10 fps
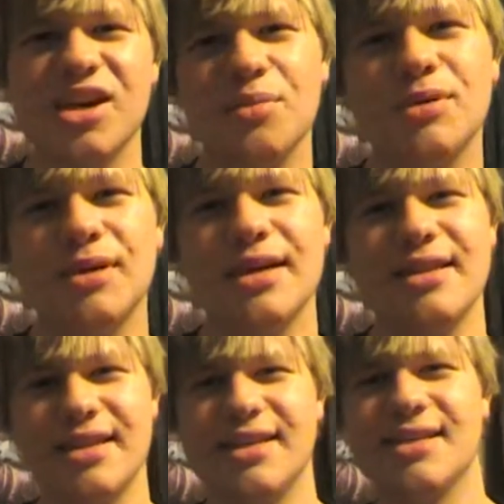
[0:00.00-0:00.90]
Elba
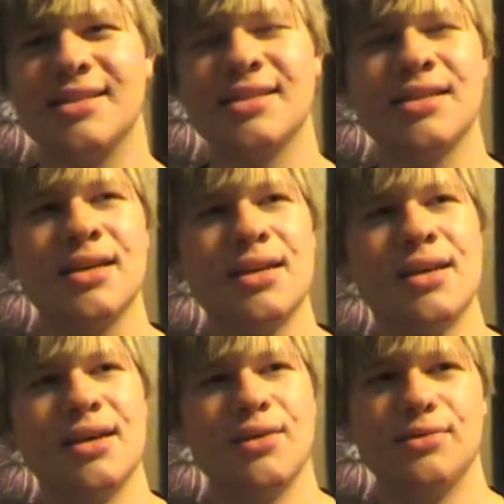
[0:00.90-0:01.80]
in this
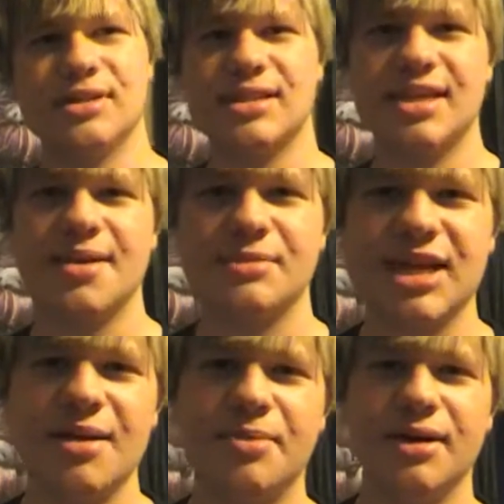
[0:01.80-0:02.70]
was the same
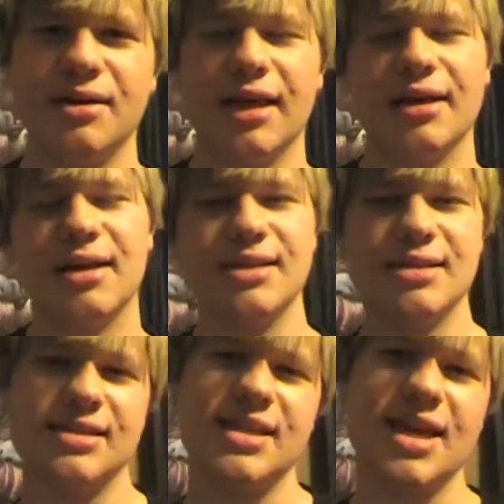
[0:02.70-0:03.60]
type of, like, he's the
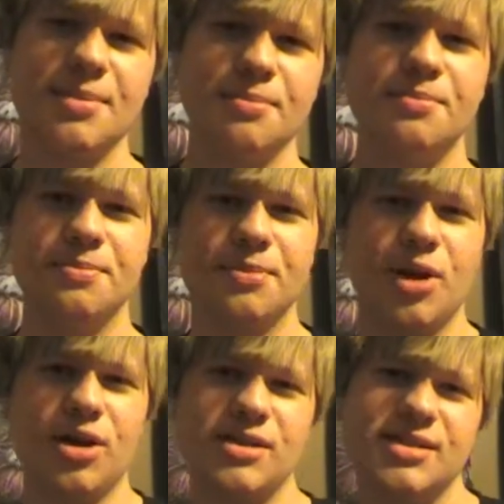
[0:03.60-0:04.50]
same
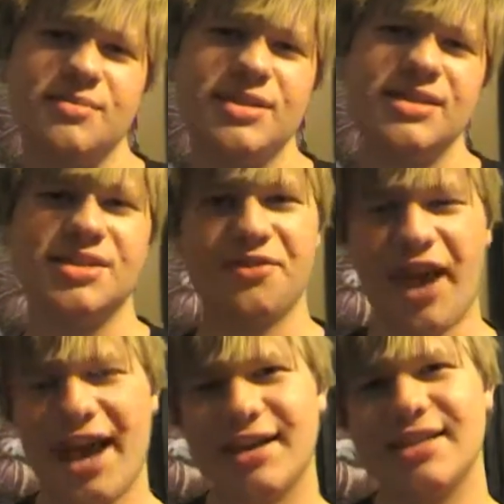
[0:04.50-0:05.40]
awesomeness of
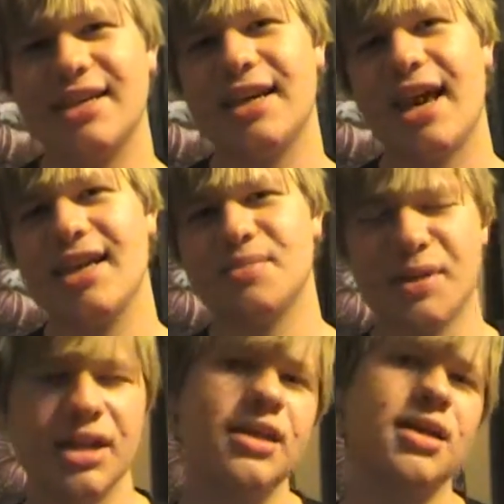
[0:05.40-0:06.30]
acting as
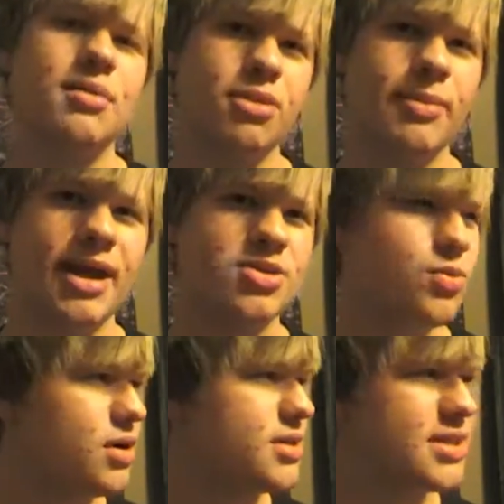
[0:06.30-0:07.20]
Benedict Cumberbatch
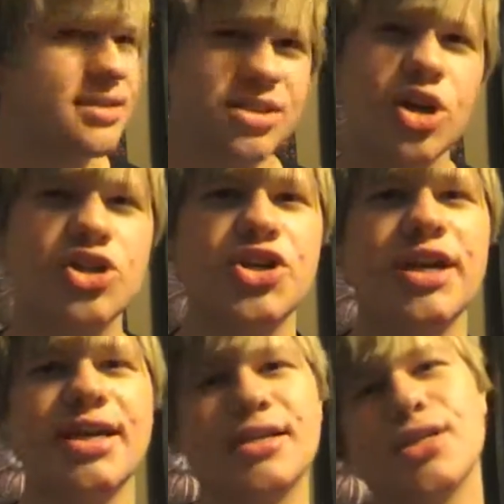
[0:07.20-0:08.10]
was in Star
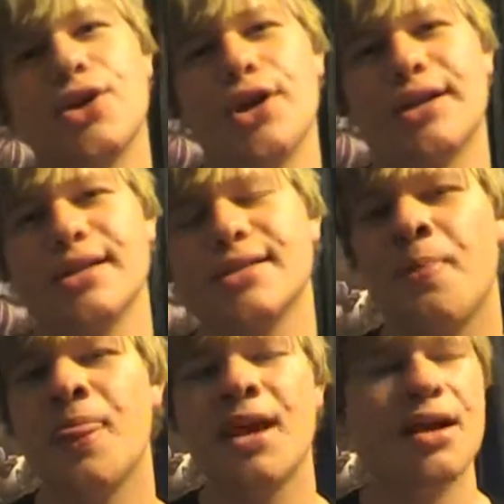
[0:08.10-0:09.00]
Trek Into Darkness.
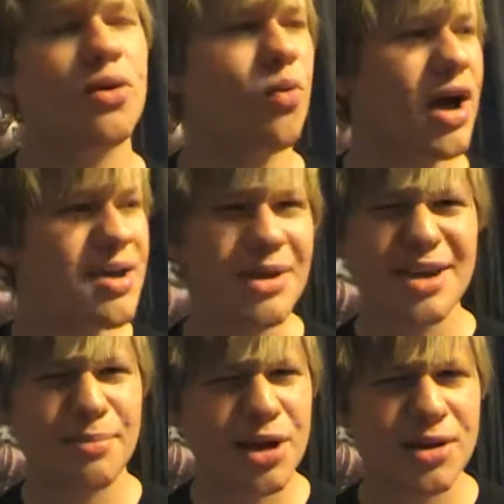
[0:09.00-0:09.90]
Why am I
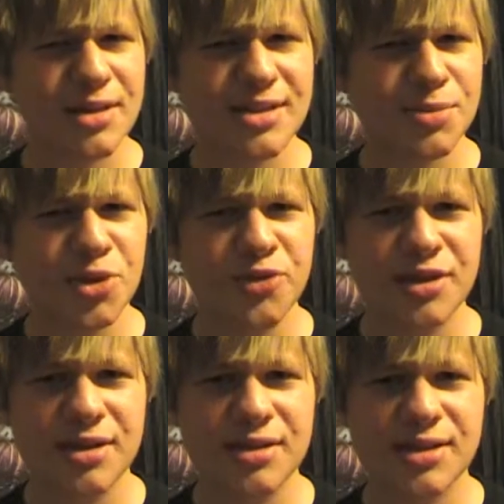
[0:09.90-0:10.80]
comparing to this
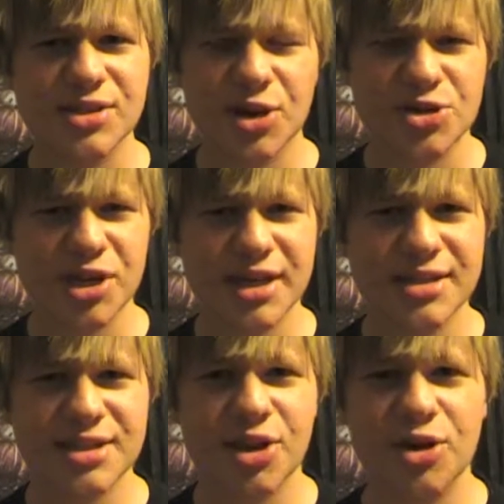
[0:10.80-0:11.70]
movie to Star Trek
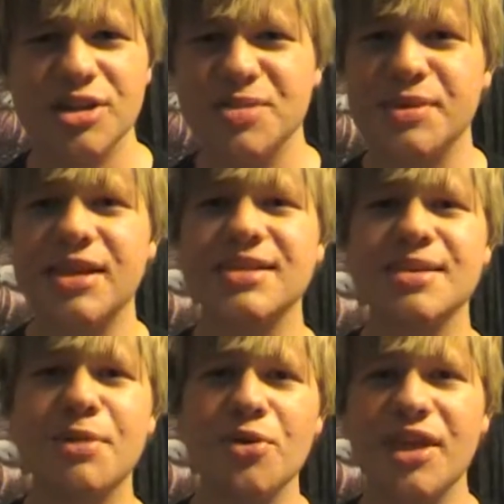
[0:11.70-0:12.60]
Into Darkness? Because
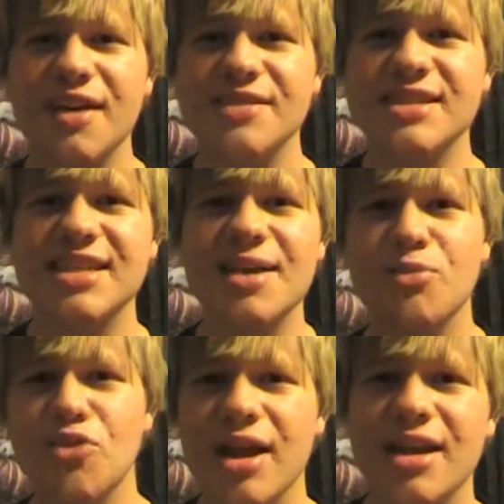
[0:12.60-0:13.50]
they both have the
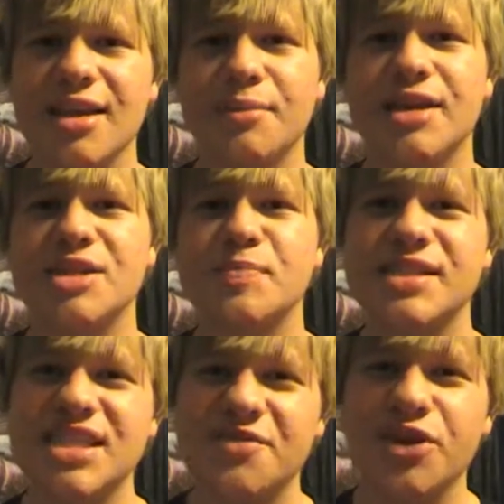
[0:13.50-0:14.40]
same rating, because
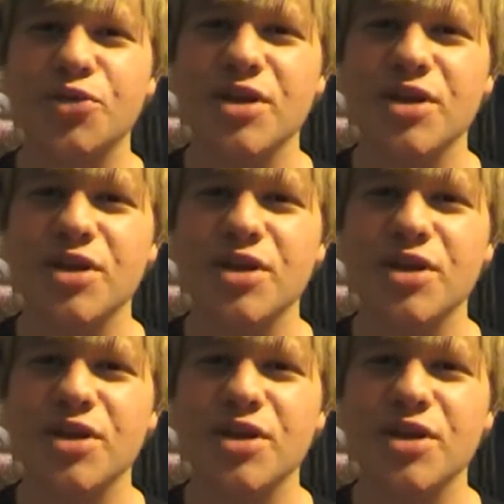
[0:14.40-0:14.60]
Pacific